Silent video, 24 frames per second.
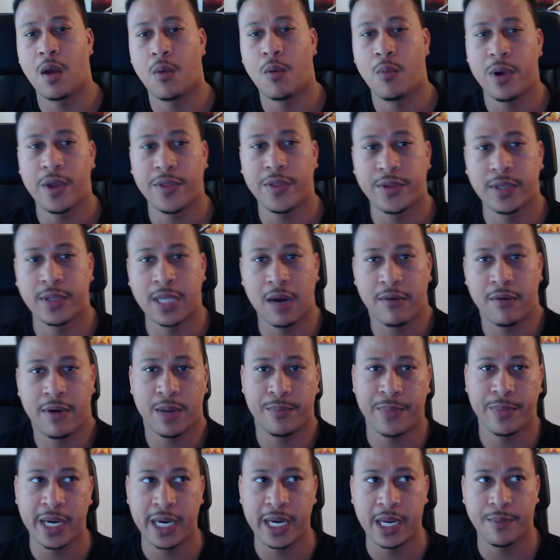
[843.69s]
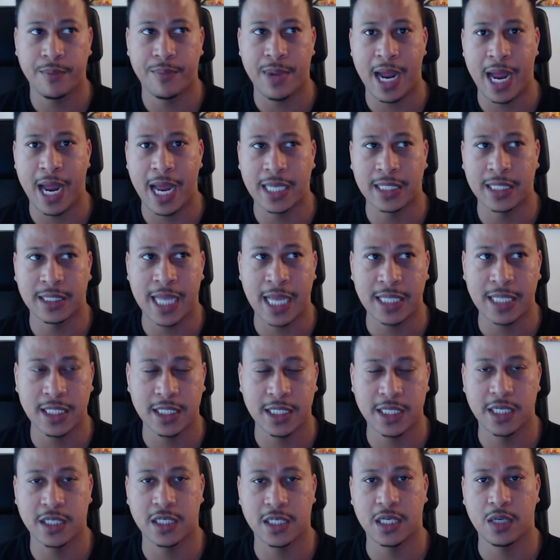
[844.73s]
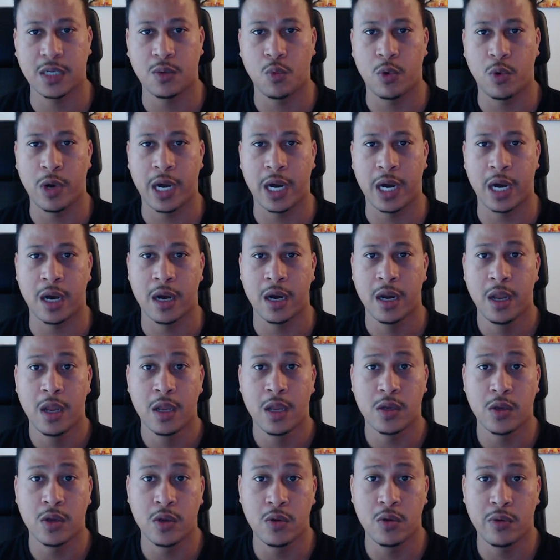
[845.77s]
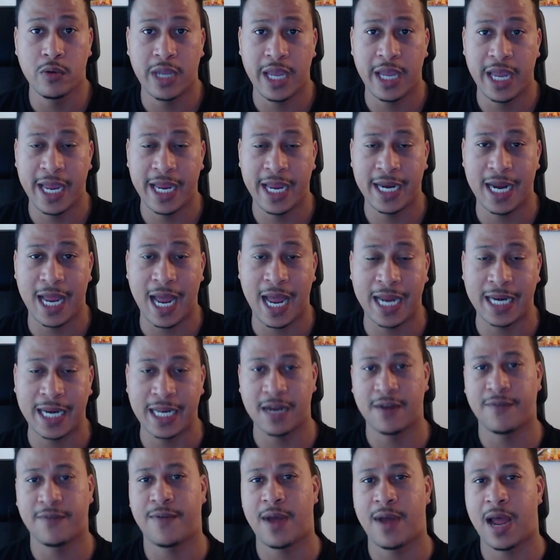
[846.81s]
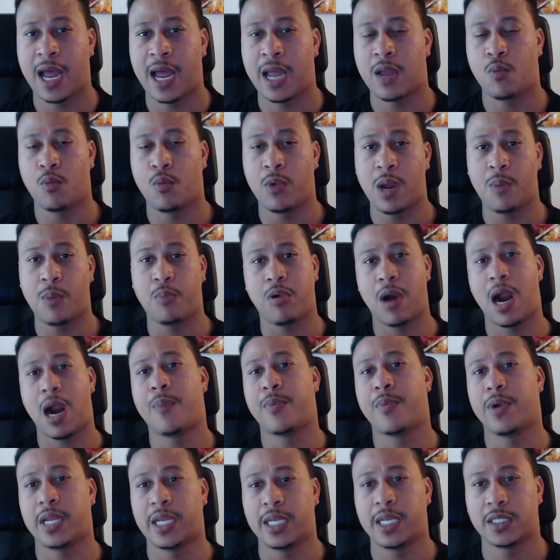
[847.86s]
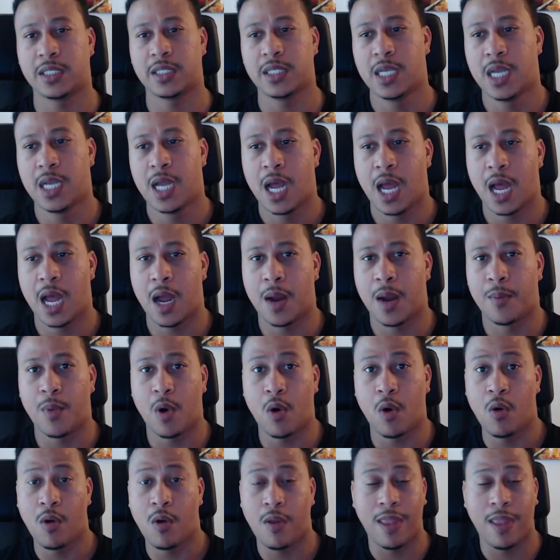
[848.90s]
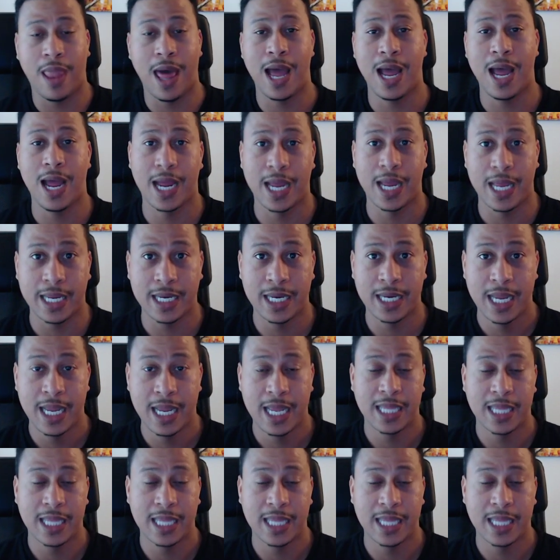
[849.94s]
with direct media buys, that's essentially where you can identify web properties online